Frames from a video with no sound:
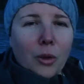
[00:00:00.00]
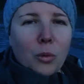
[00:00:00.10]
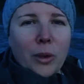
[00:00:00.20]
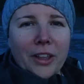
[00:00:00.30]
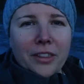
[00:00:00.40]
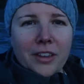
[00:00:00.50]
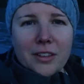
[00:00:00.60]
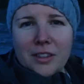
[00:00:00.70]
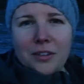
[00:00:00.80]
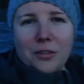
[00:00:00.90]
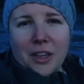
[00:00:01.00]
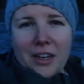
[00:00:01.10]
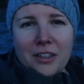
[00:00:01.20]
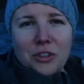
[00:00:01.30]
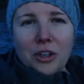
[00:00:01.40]
Well, things have
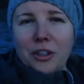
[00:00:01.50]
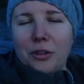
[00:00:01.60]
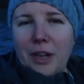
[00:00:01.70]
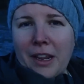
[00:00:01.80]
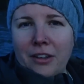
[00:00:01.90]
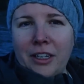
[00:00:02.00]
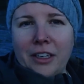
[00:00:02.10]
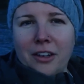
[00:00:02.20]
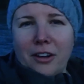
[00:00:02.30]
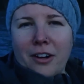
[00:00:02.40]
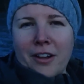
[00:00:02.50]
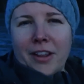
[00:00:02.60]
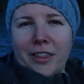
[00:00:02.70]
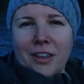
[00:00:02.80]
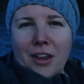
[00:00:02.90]
kind of turned around here
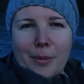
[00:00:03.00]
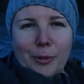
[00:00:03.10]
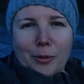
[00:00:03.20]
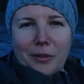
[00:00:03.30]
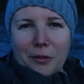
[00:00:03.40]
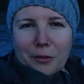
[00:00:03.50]
on the Copper River